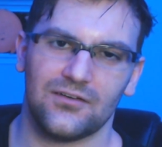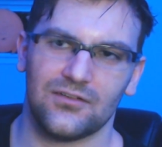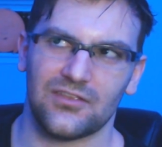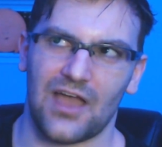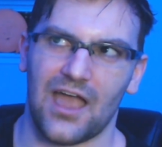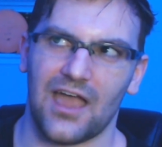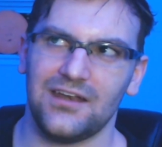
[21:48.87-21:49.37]

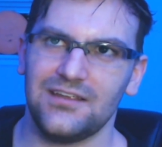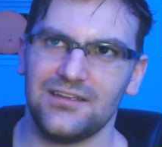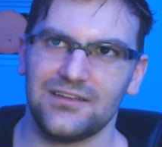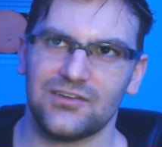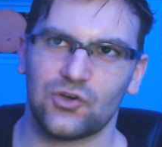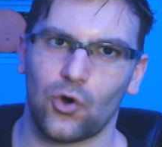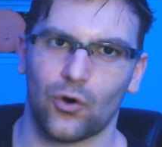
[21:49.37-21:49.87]
any
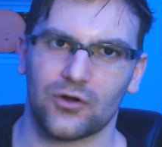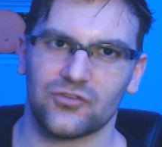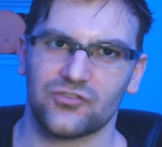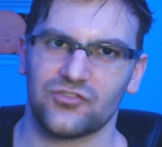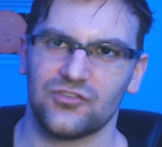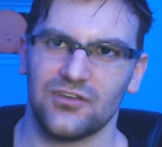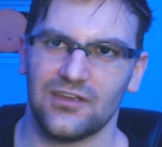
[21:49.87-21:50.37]

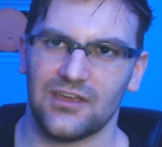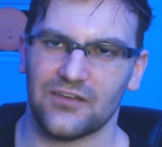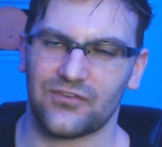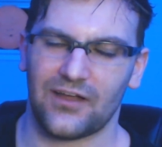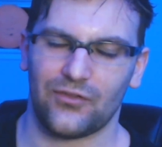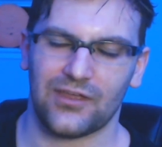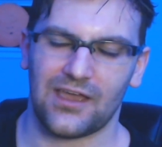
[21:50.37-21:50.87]
course if
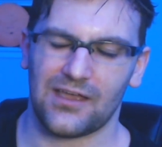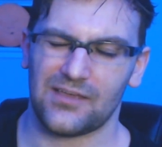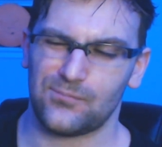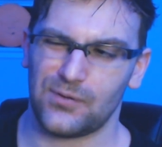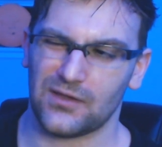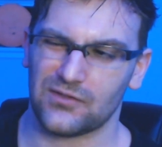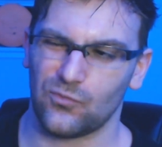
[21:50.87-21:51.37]
I only
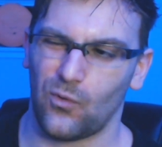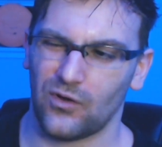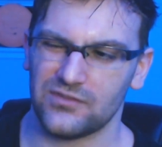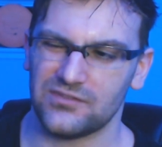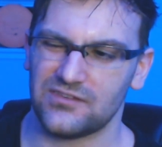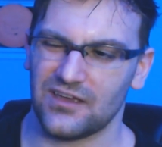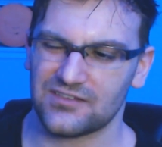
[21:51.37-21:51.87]
picked
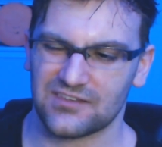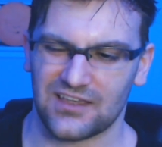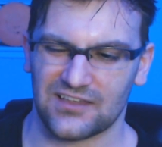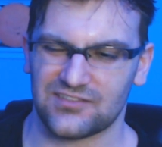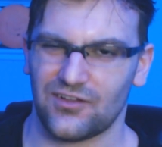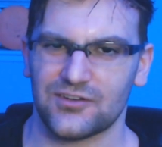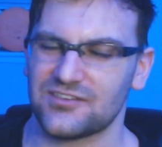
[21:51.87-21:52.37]
one disc.
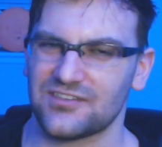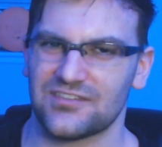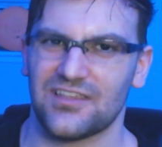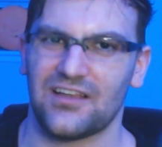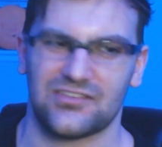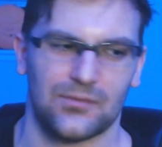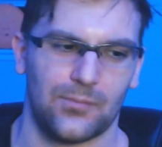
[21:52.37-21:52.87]
As long as it's
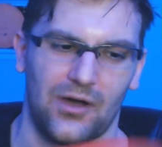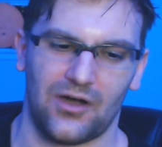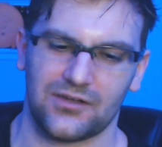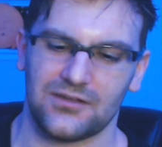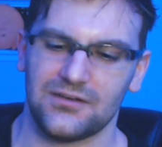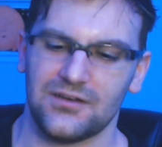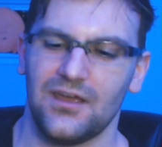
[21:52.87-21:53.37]
not
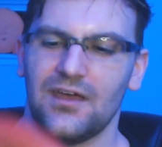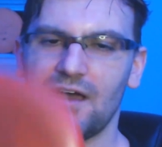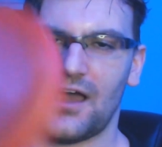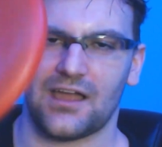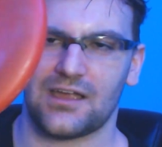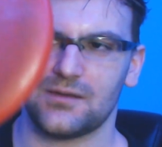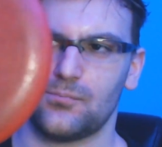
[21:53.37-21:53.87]
toboggan,
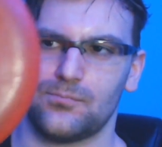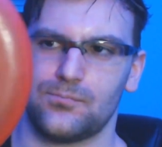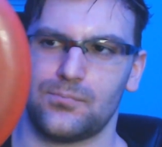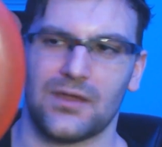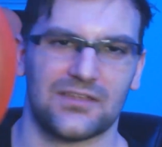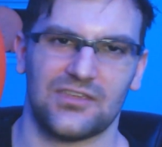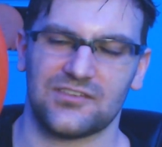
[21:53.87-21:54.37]
I could
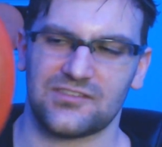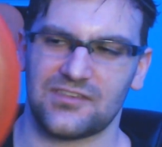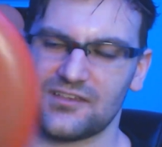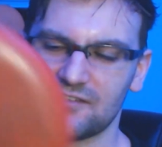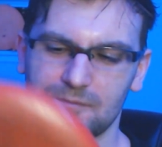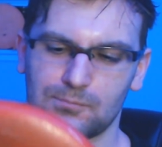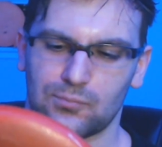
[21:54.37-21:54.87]
pick this
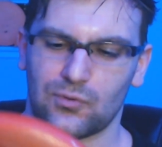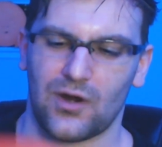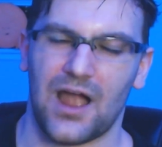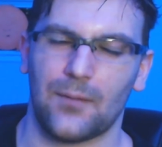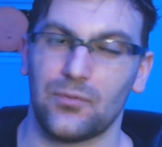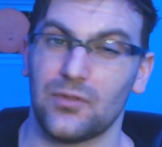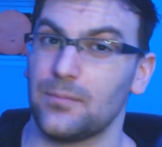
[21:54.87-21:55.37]
disc and
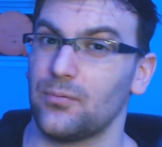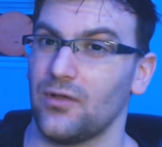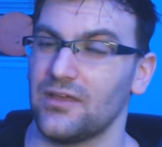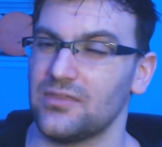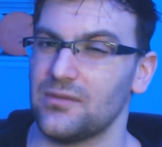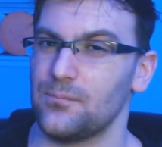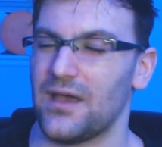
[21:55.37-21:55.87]
probably
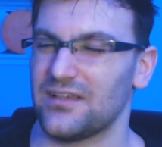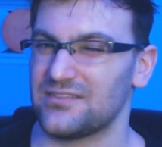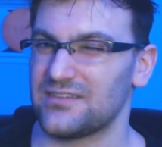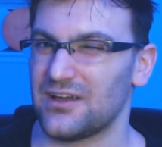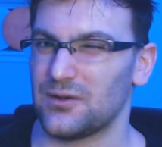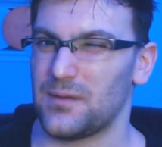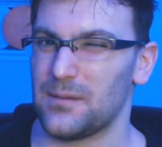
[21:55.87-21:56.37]
play the best
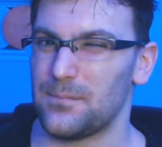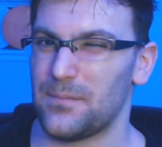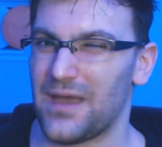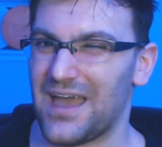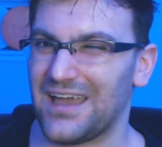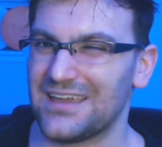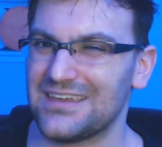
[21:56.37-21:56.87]
out of my
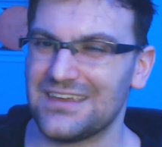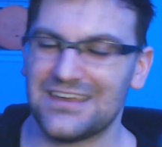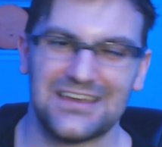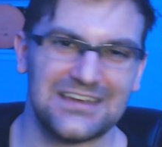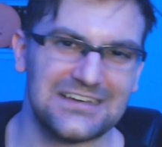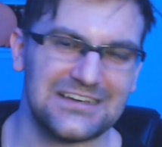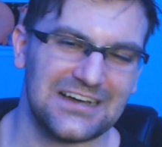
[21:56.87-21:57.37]
bag.
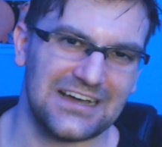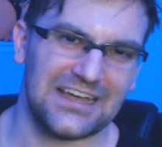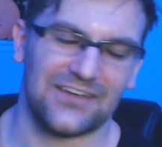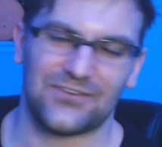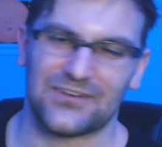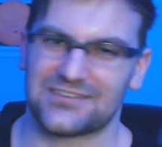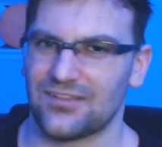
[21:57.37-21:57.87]

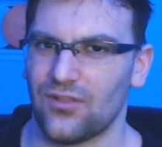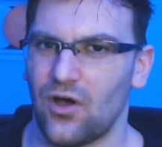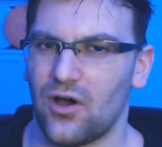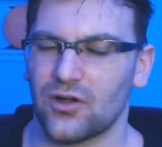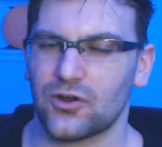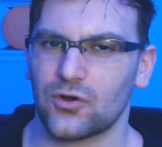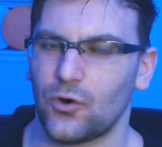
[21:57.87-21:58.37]
If it's a
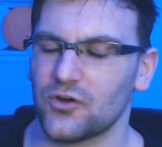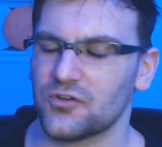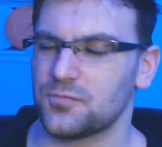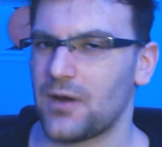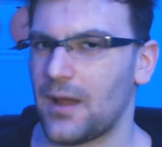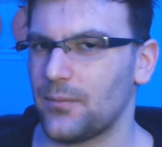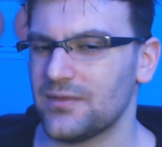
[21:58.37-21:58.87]
longer course,
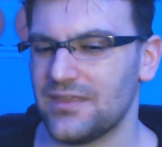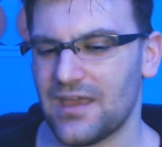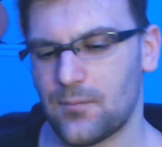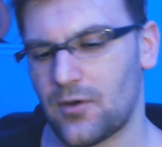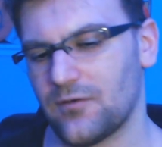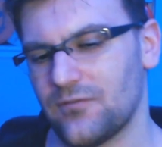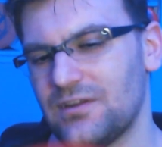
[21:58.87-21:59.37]
probably the
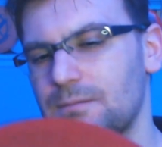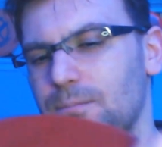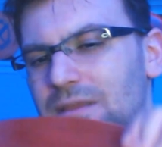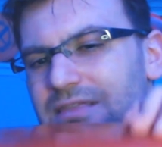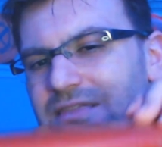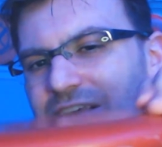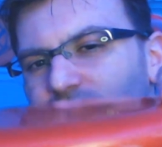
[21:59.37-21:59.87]
MRV,
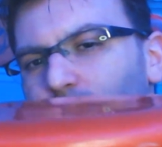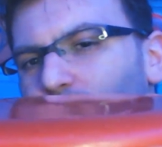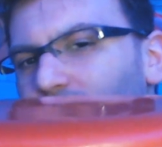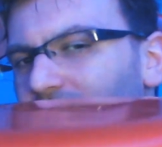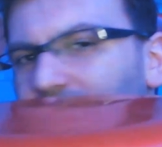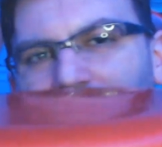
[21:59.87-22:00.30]
but this one,